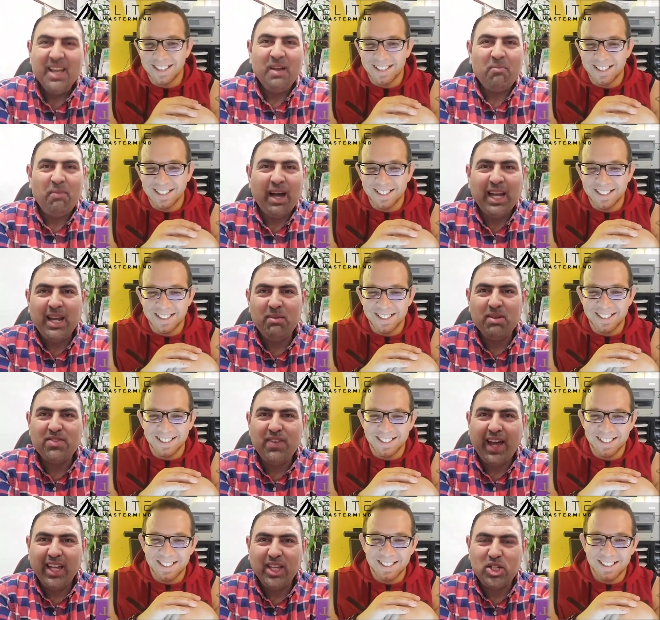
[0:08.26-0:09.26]
Speaker 1: My name is
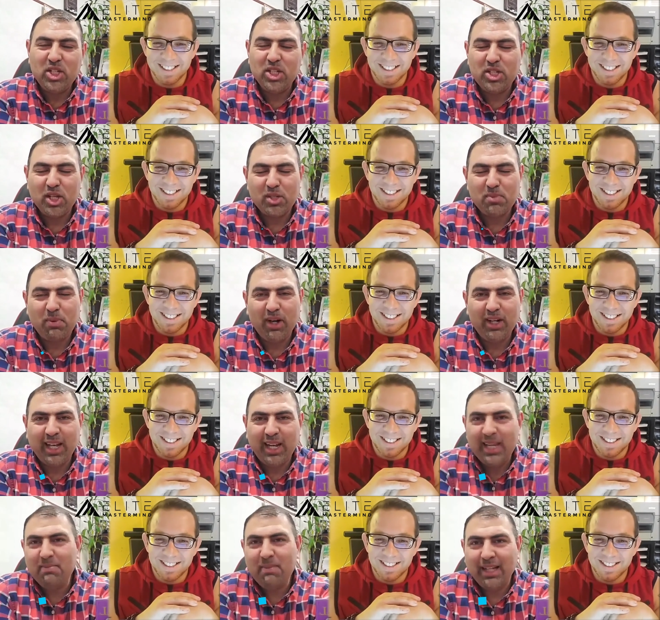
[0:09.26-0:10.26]
Vahid Chitsaz, part of
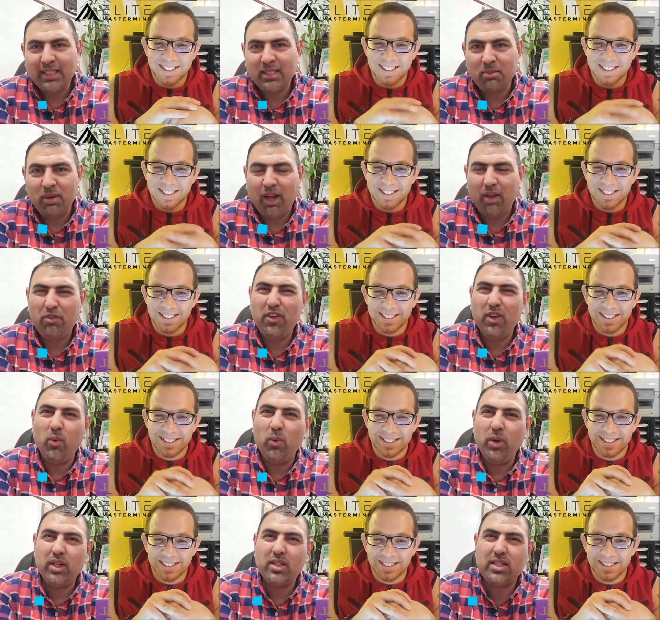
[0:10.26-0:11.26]
Elite Mastermind. I feel
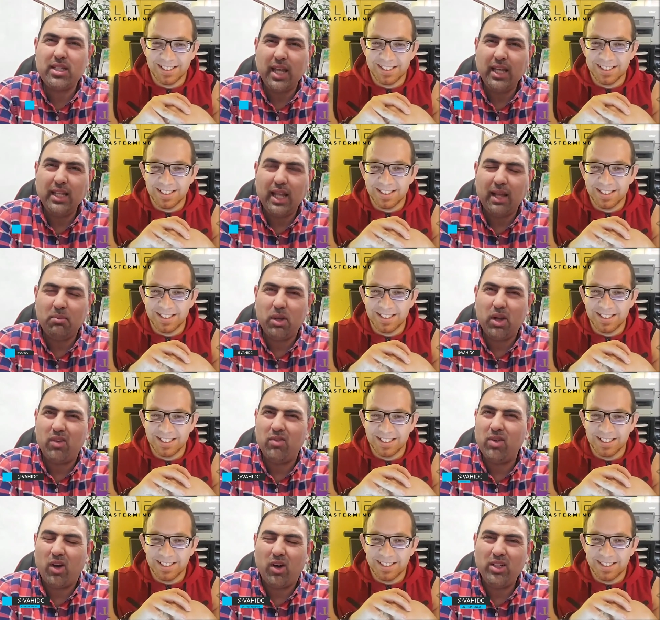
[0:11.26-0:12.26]
weird saying that, because
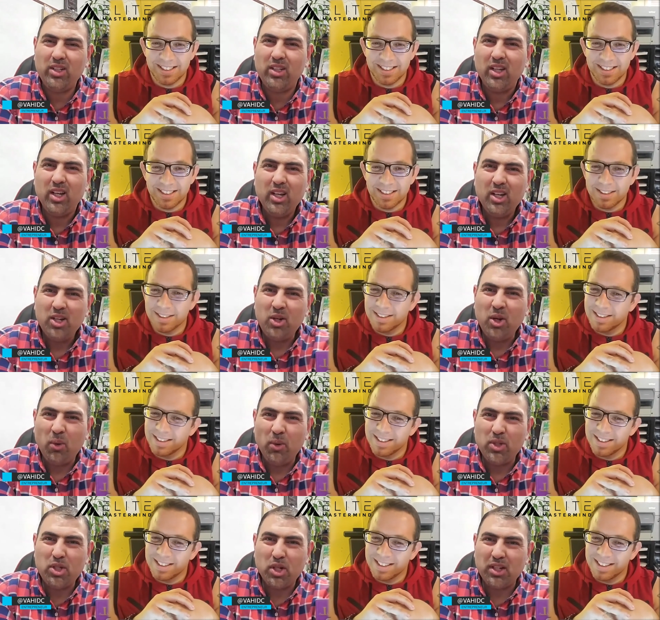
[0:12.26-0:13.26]
We already know
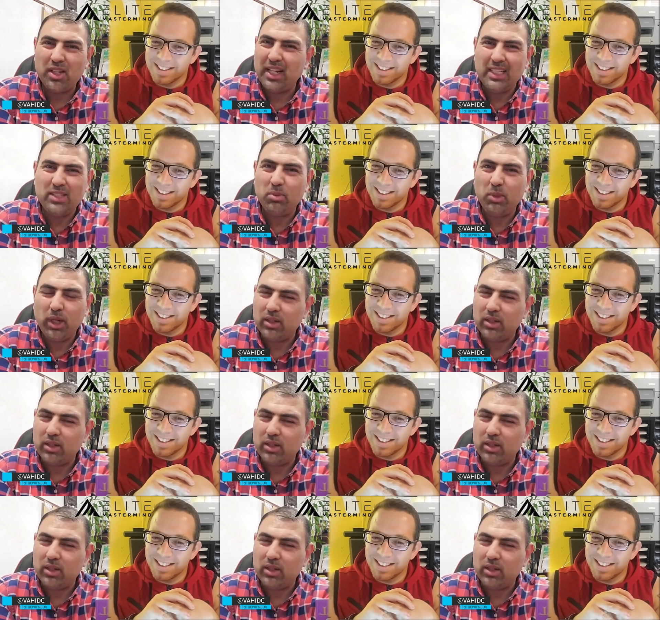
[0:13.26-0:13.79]
each other. That's weird.